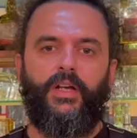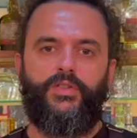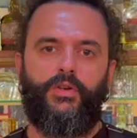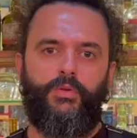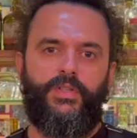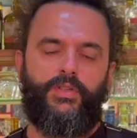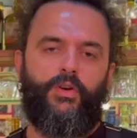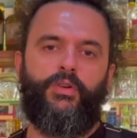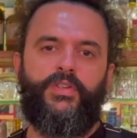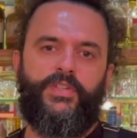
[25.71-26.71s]
So it's
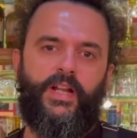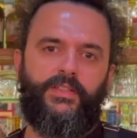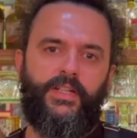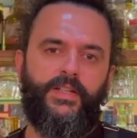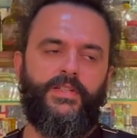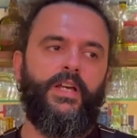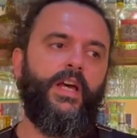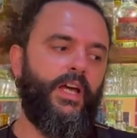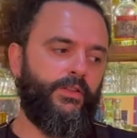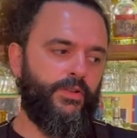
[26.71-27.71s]
original drinks,
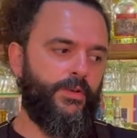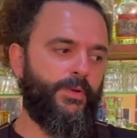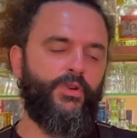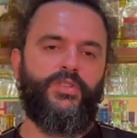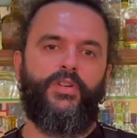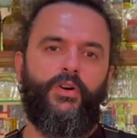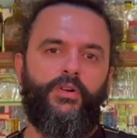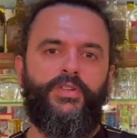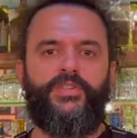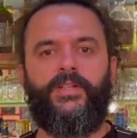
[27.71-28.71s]
and also because
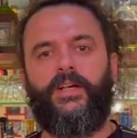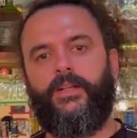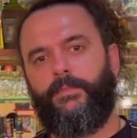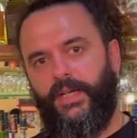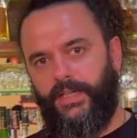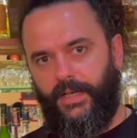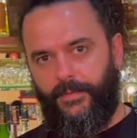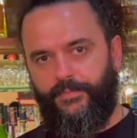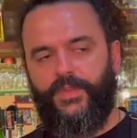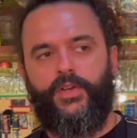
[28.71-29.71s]
origin Albania.
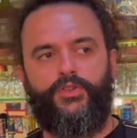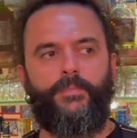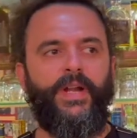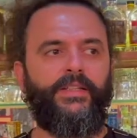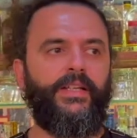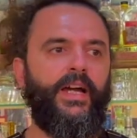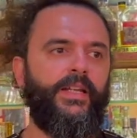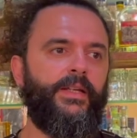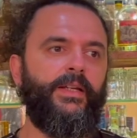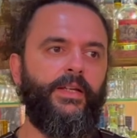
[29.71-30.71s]
So
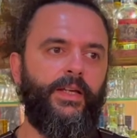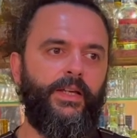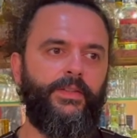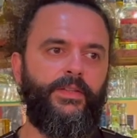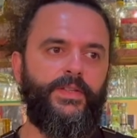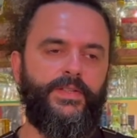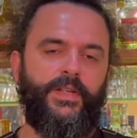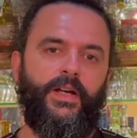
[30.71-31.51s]
practically in this